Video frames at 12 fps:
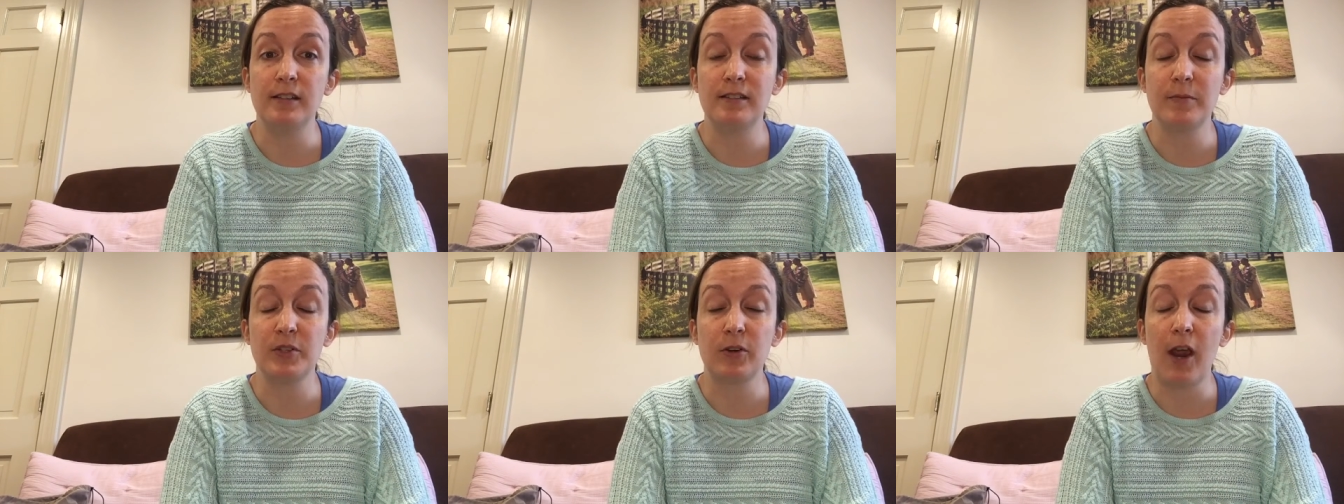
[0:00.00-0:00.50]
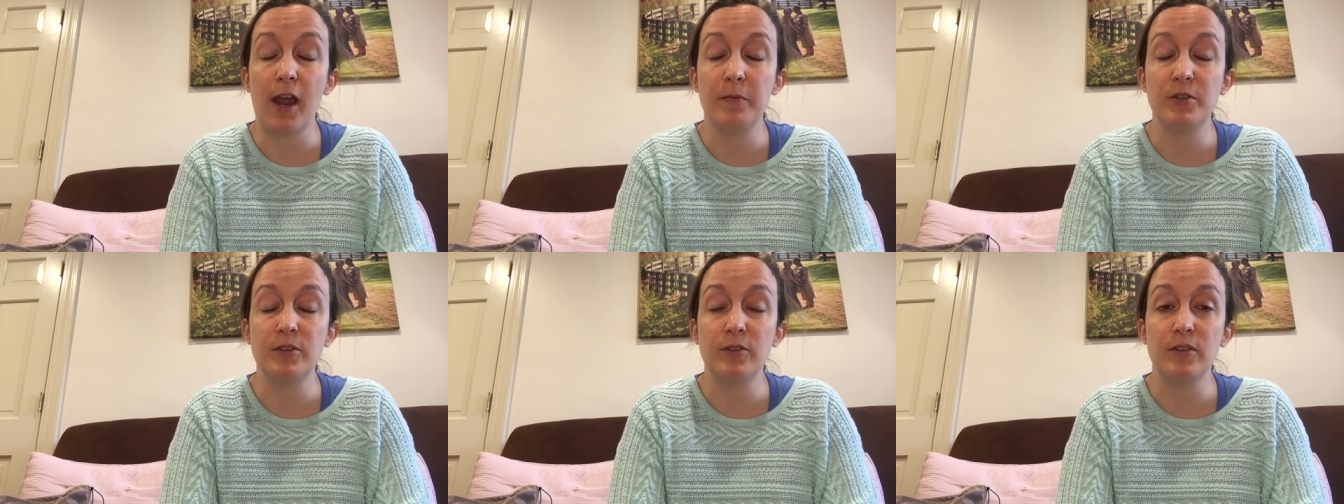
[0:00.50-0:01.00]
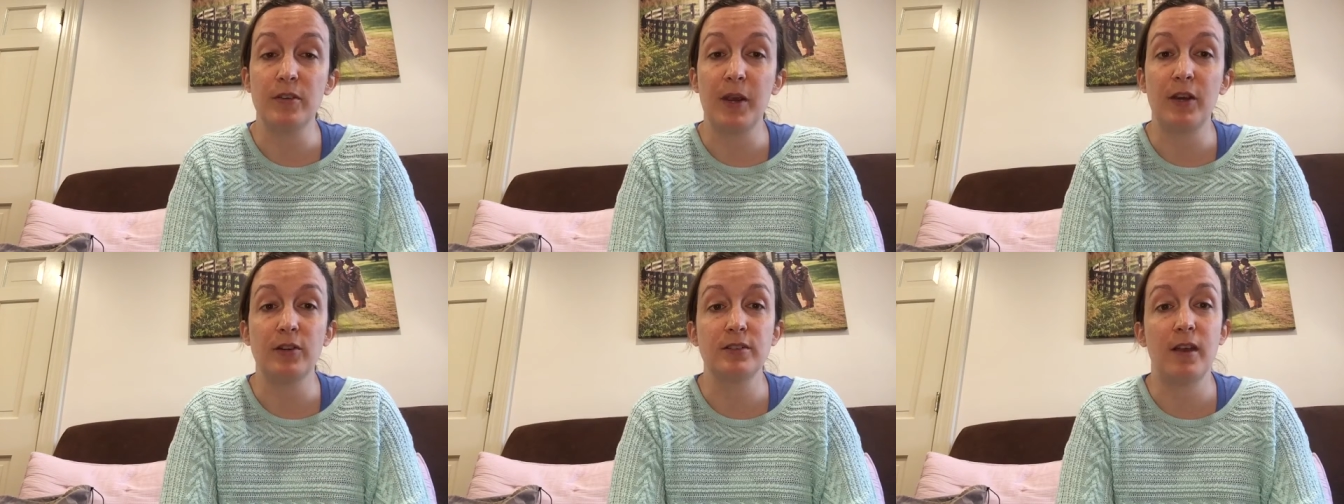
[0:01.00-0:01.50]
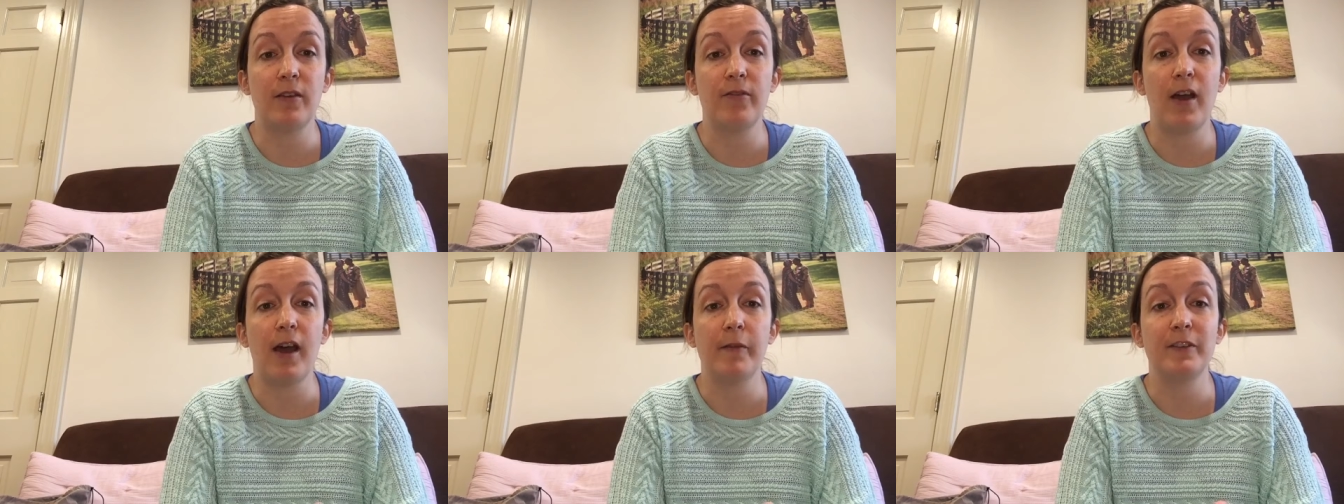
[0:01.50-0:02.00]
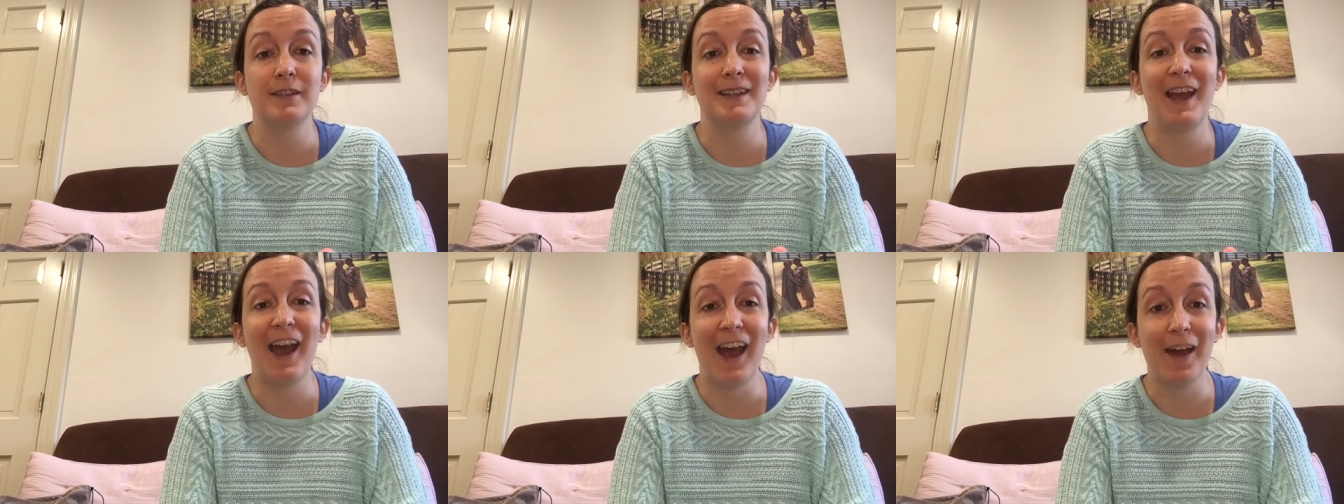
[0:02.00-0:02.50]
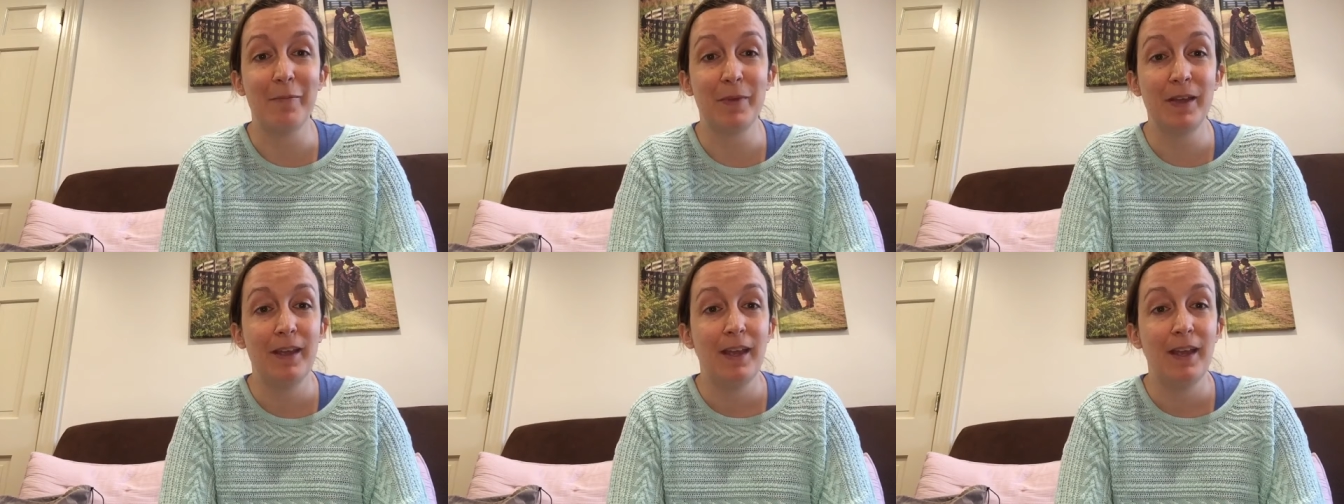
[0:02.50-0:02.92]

subscribe to the Microsoft Office app,